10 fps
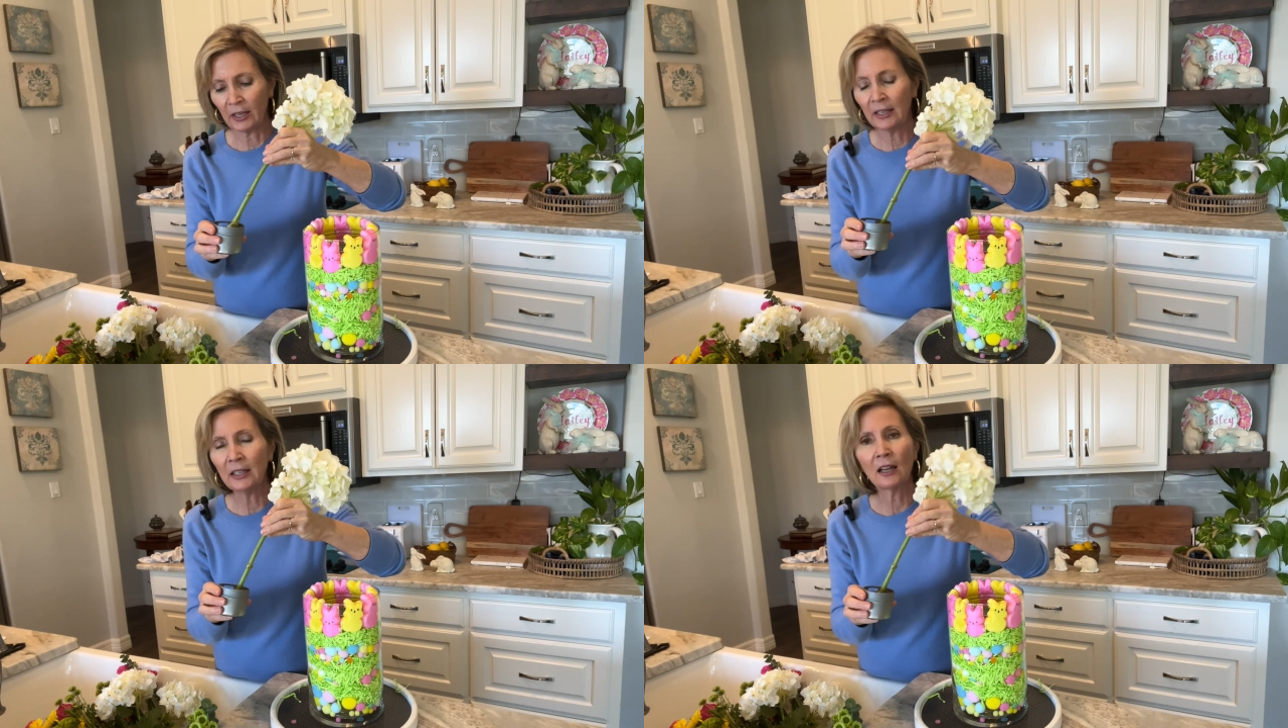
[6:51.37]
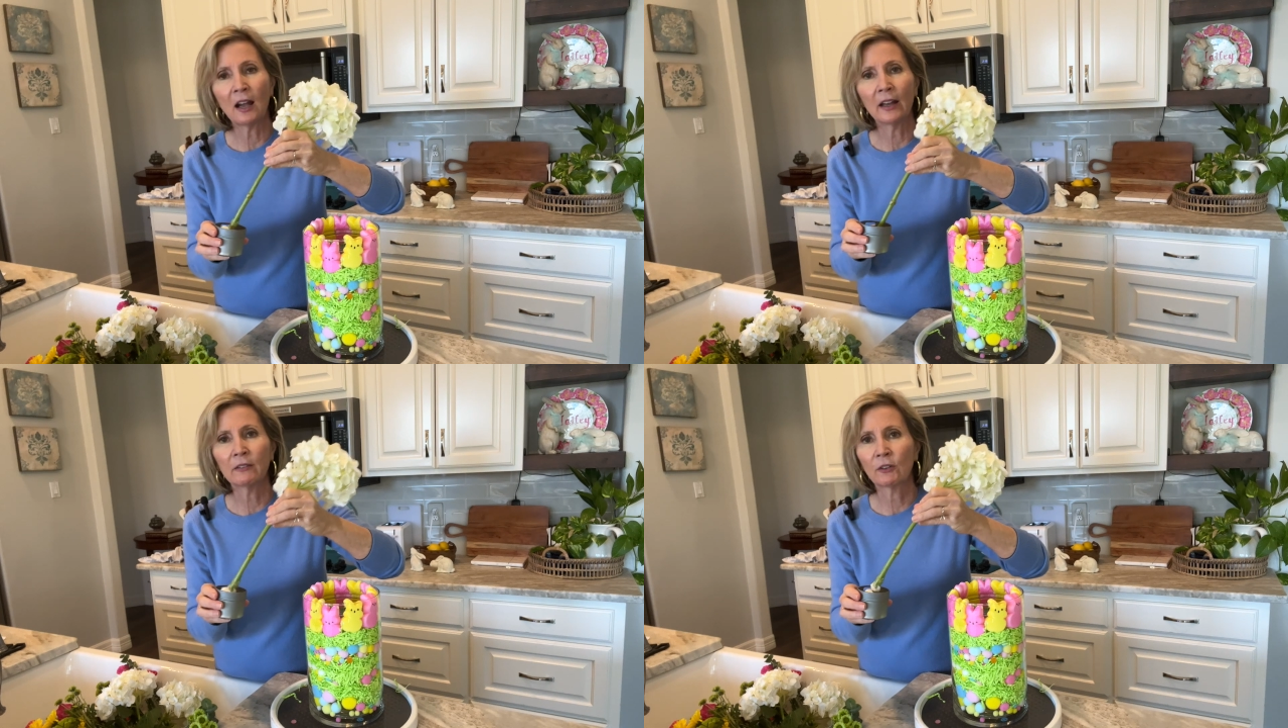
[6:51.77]
any
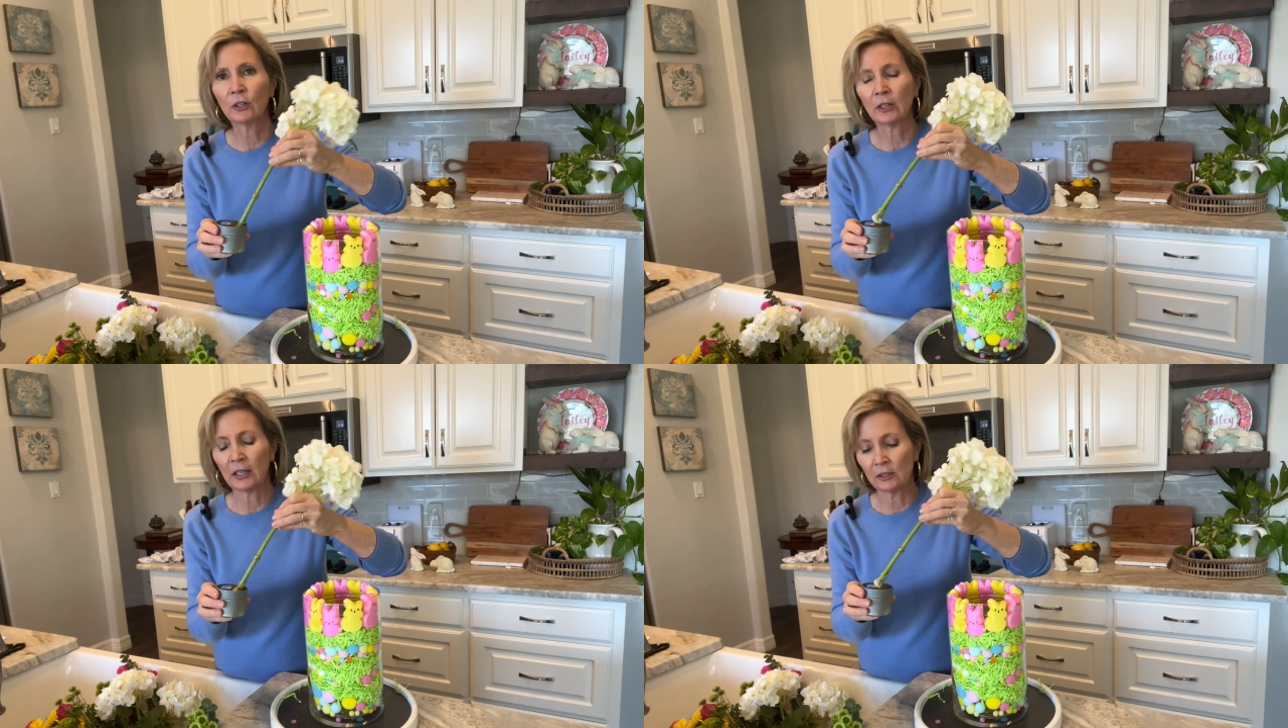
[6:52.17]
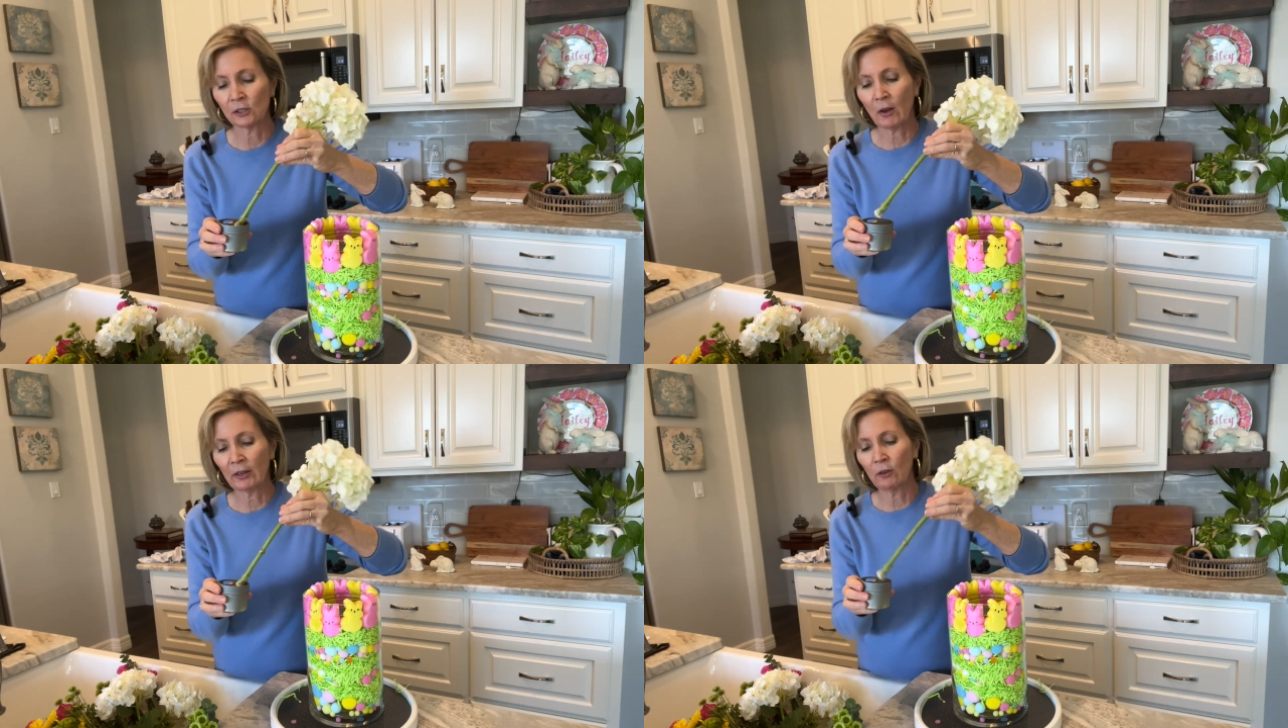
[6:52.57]
kind of cooking,
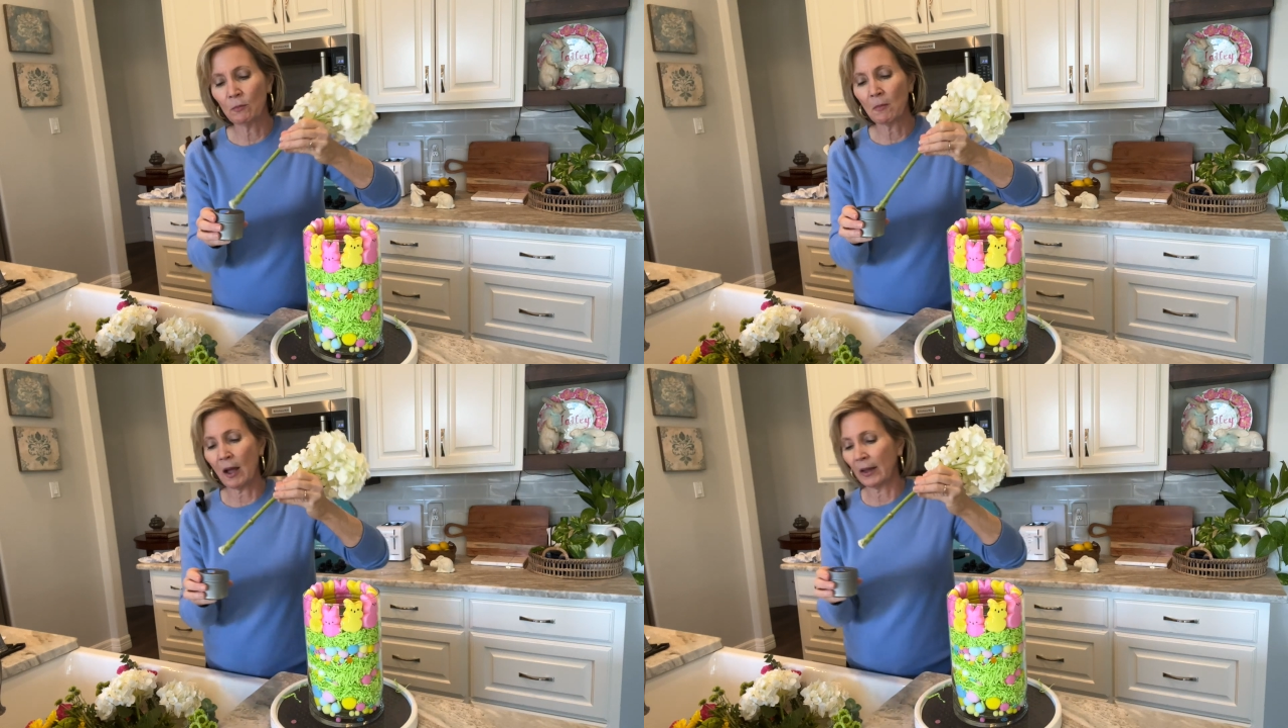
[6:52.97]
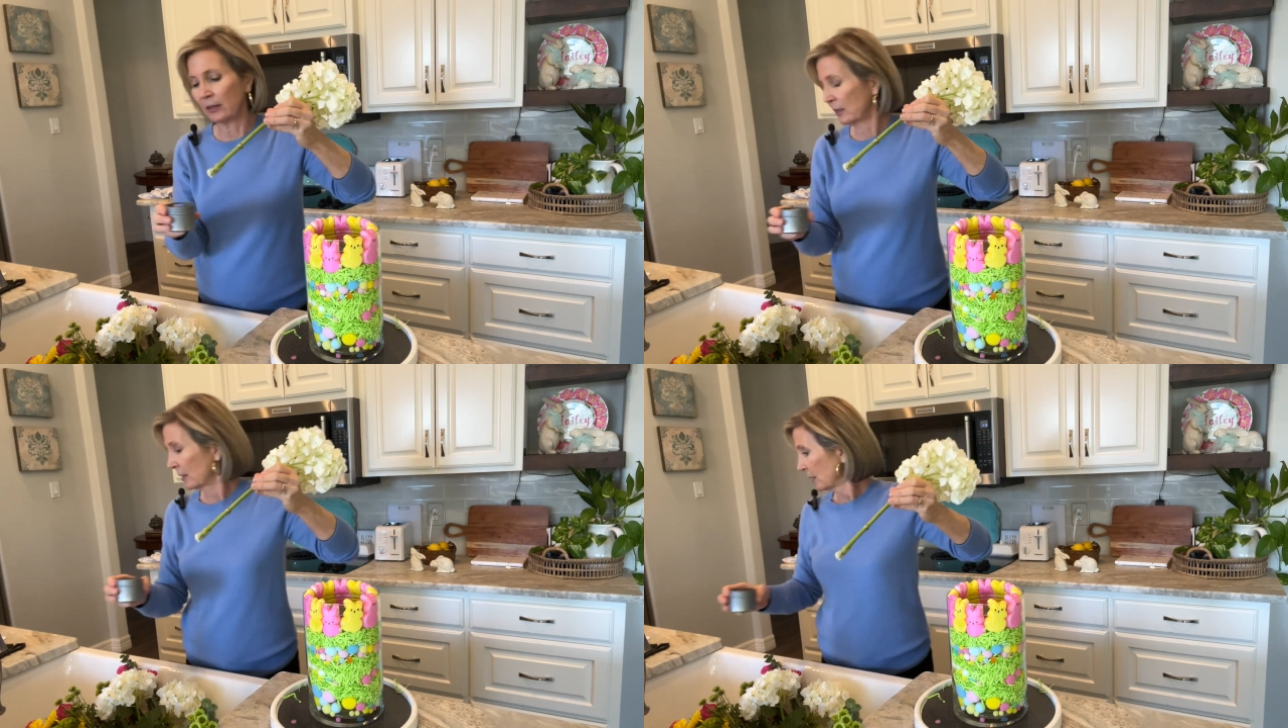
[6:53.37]
so I don't mind